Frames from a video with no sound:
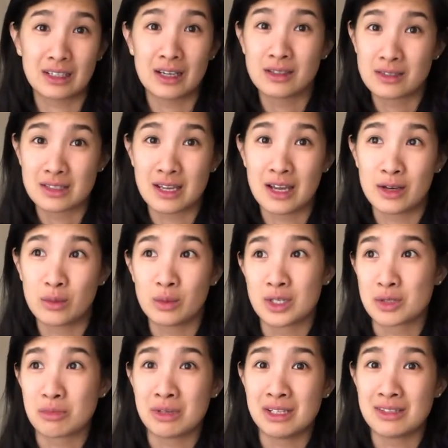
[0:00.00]
outside,
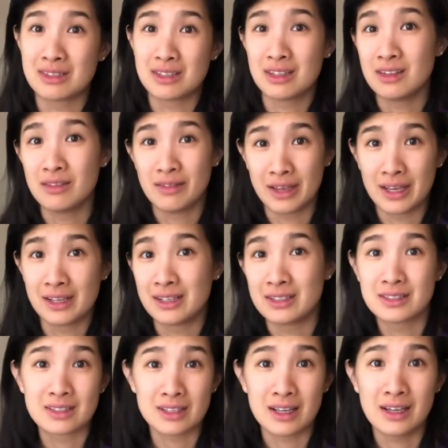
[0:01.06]
which means in the van
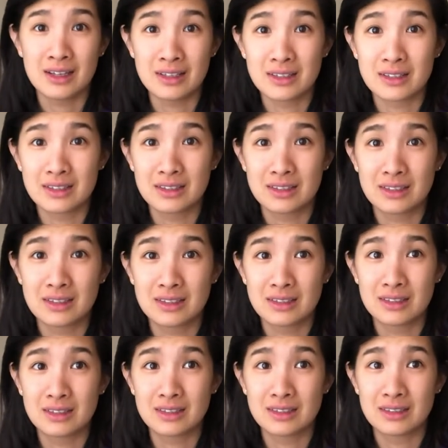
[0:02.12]
it's like
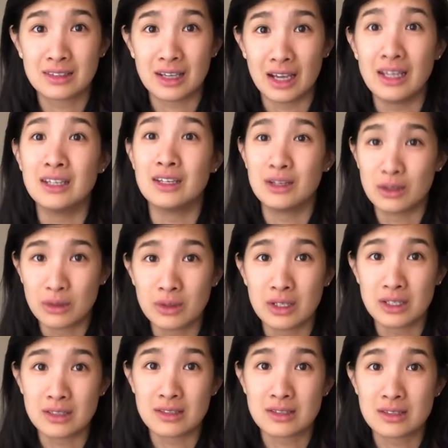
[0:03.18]
80
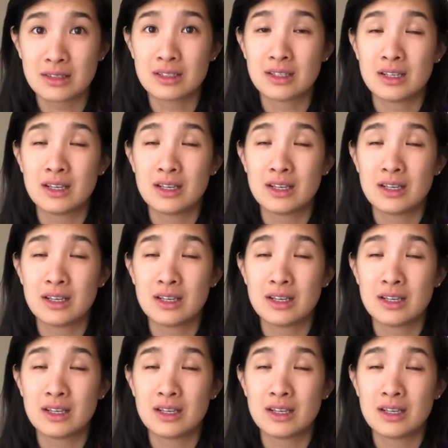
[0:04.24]
degrees,